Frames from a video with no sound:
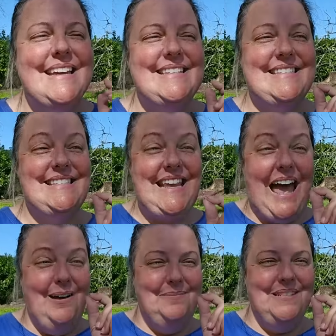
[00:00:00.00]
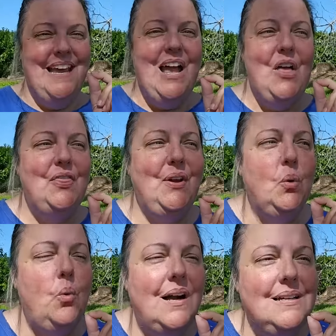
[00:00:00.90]
except there
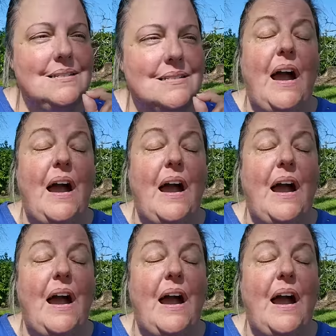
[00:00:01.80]
was,